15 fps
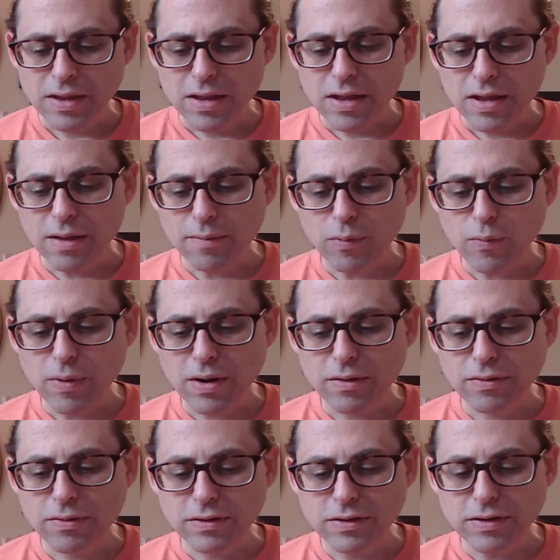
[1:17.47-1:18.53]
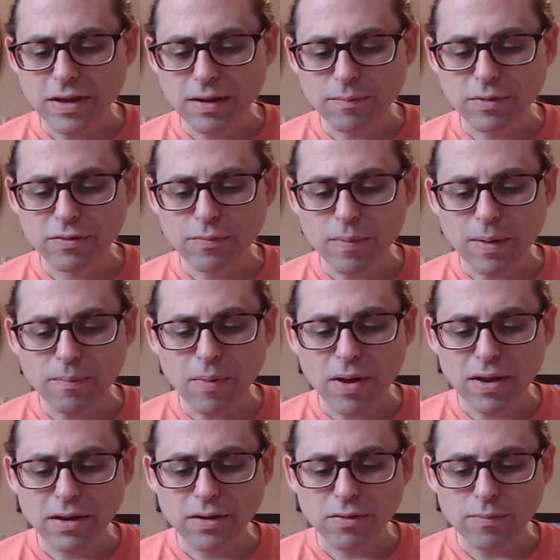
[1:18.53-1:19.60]
I'm aware that to damage my
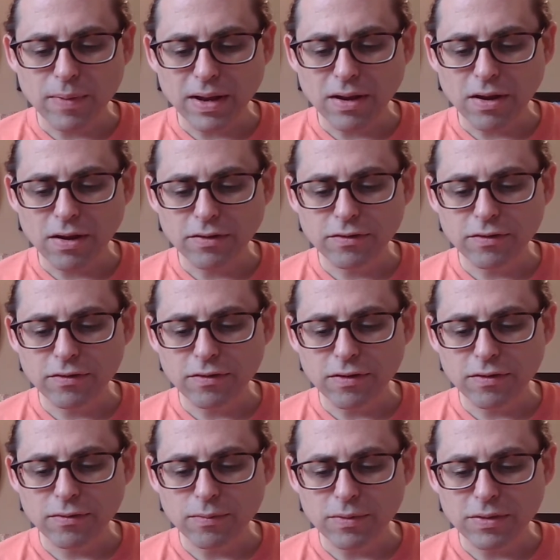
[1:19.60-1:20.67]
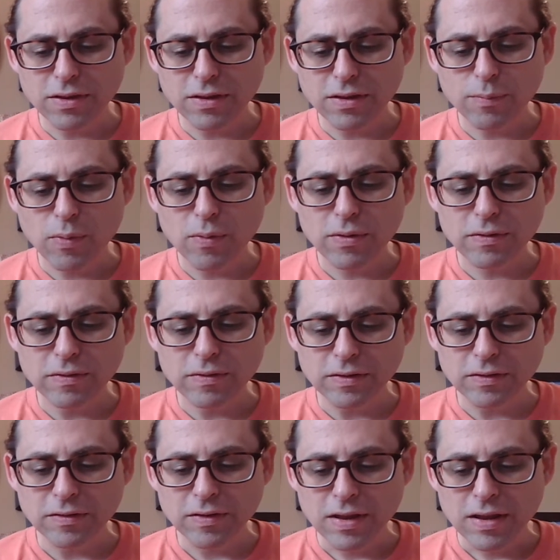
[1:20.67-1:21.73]
body or my consciousness with these poisons